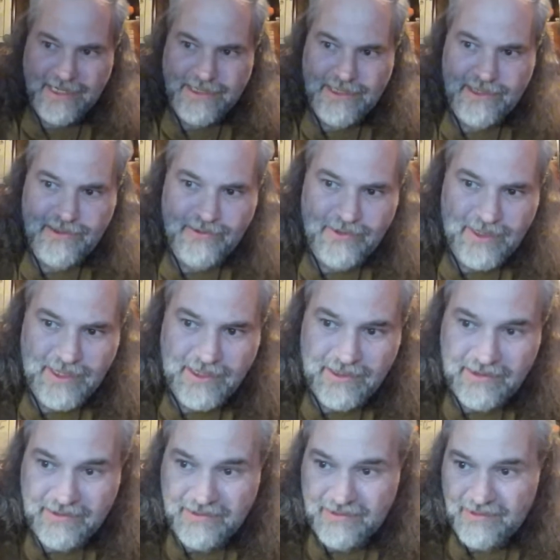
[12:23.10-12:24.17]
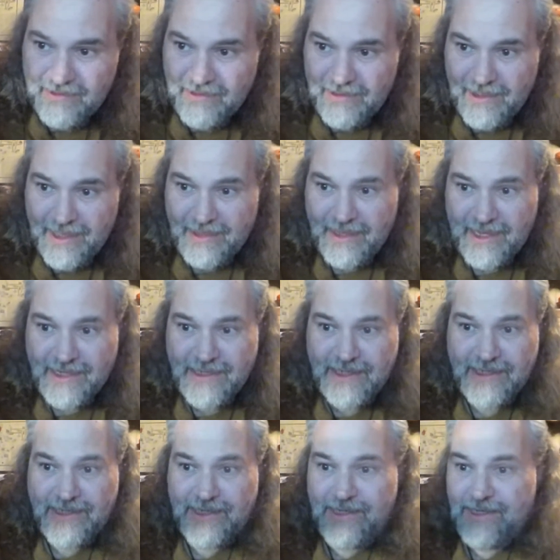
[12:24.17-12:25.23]
Action 2, and that thing's
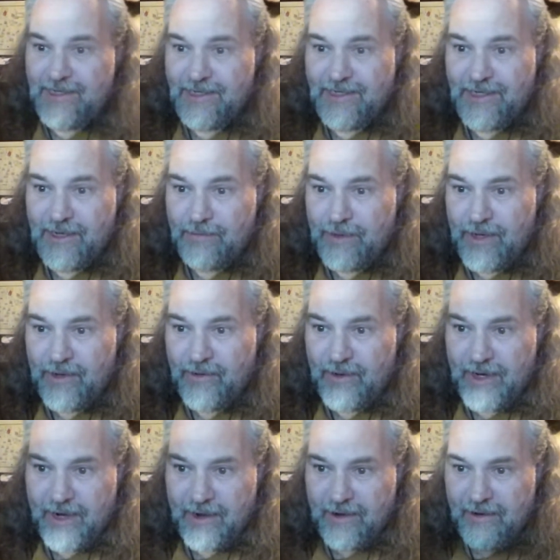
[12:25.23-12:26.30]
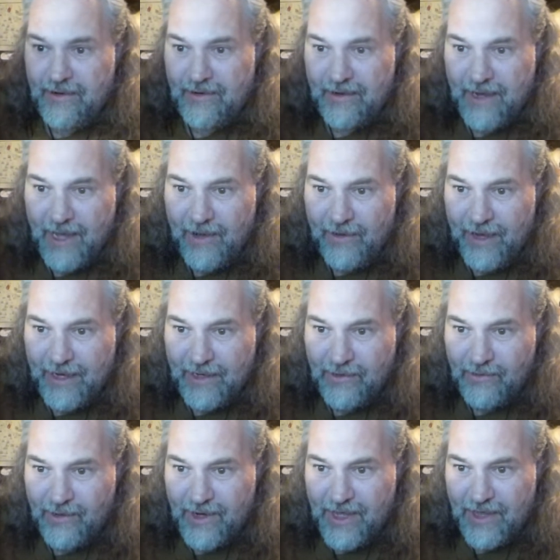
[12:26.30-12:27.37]
just jumping on there. I don't have to
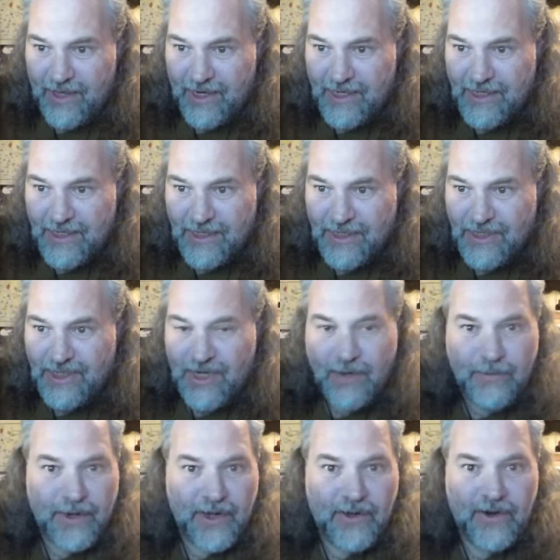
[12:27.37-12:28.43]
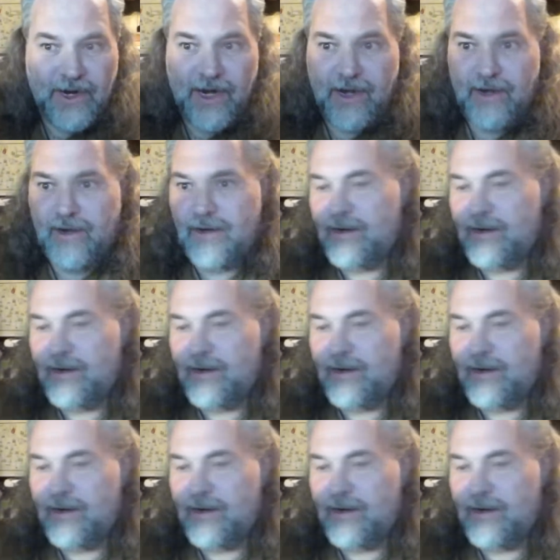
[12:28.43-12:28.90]
do nothing. It's just jumping on there.